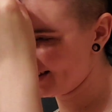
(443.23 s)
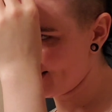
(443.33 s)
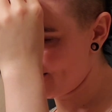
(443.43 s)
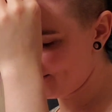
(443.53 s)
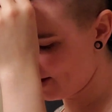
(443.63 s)

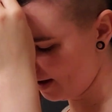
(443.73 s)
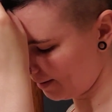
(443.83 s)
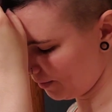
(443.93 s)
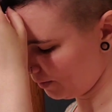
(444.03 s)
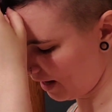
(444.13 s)
so,
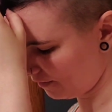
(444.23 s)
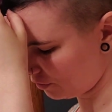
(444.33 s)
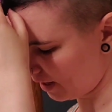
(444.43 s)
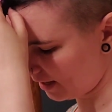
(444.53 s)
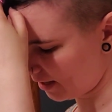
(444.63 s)
um, you would have a
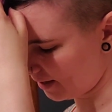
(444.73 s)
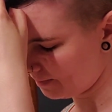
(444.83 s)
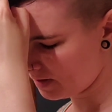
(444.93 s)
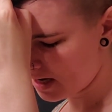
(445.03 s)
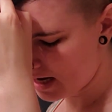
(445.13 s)
straightener.
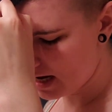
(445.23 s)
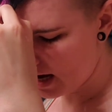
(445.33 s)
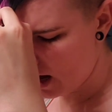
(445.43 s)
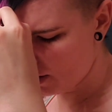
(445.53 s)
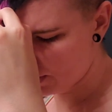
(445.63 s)

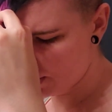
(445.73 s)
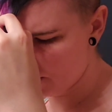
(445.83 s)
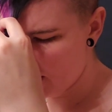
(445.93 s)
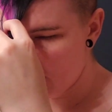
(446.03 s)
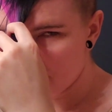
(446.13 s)
Also,
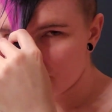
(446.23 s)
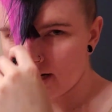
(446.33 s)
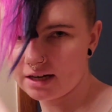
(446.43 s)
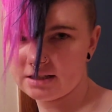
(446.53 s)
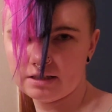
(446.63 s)
heat
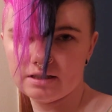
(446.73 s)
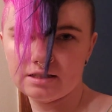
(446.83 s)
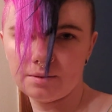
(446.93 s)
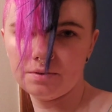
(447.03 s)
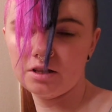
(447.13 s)
protectant is
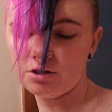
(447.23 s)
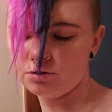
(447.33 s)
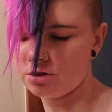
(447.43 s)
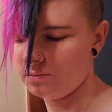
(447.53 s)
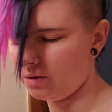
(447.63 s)
something that you
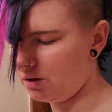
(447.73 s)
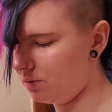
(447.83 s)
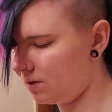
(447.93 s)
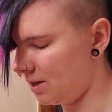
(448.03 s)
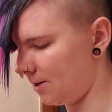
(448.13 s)
should be
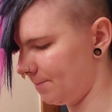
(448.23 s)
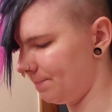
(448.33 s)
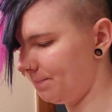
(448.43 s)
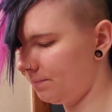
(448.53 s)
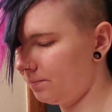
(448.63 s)
using.
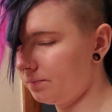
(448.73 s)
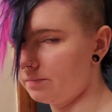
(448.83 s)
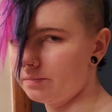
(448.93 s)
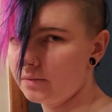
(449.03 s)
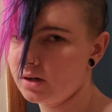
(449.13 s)

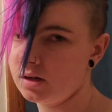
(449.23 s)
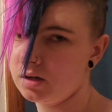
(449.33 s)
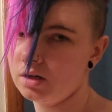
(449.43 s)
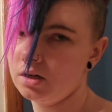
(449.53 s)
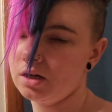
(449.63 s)

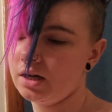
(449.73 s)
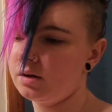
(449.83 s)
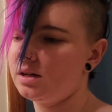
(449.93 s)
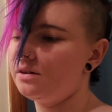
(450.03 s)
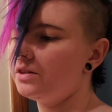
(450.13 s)
I
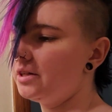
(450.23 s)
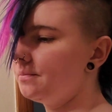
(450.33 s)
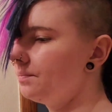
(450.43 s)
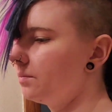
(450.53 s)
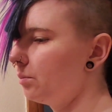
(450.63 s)
don't have any,
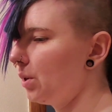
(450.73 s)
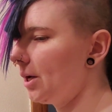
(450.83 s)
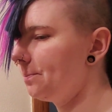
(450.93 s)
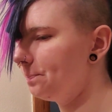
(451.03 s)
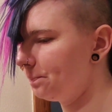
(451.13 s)

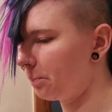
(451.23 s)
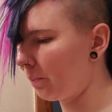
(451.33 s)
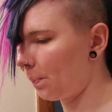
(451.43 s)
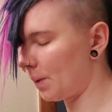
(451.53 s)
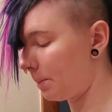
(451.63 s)
but
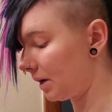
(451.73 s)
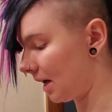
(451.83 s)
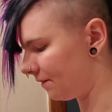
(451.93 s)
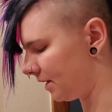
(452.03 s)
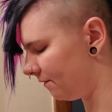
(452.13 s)
I'm going to
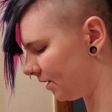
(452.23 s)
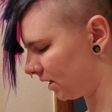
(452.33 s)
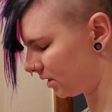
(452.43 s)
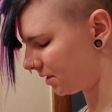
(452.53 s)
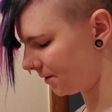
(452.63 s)
have to
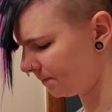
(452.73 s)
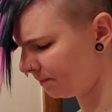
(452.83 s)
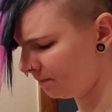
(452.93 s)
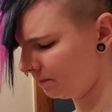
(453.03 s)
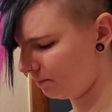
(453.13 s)
invest,
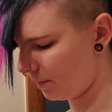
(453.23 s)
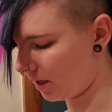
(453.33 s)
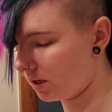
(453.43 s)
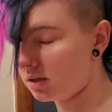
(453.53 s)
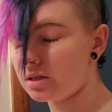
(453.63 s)

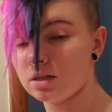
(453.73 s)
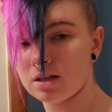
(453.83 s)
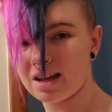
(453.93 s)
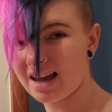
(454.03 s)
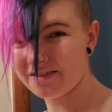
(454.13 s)
because
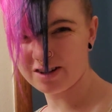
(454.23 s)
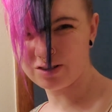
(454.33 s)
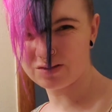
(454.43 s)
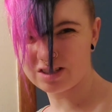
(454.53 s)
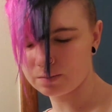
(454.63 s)
I haven't
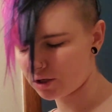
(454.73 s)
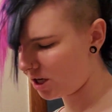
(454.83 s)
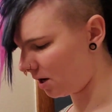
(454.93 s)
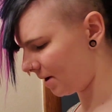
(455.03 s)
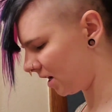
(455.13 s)
used this much
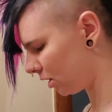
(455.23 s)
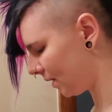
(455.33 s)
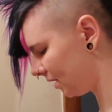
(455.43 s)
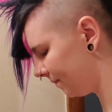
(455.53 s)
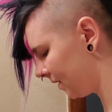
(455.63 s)
heat on my hair in a
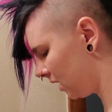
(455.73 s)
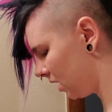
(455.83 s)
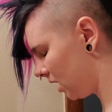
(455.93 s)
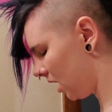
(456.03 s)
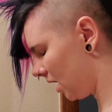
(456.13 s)
while.
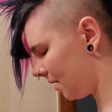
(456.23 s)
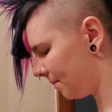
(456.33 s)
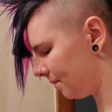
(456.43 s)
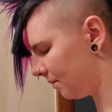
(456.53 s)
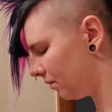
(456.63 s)

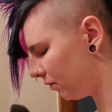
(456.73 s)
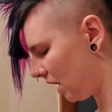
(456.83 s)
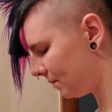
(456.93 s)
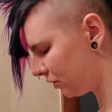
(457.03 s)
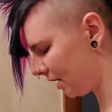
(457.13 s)
Um,
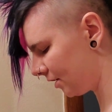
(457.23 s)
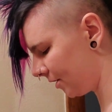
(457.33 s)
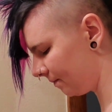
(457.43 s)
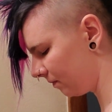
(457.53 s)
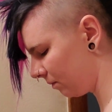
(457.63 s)
grab a
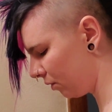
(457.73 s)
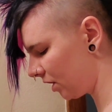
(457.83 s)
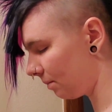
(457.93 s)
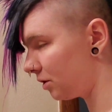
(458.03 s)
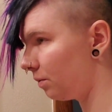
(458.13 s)
straightener, put
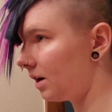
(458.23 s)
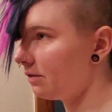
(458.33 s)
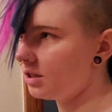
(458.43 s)
it up to whatever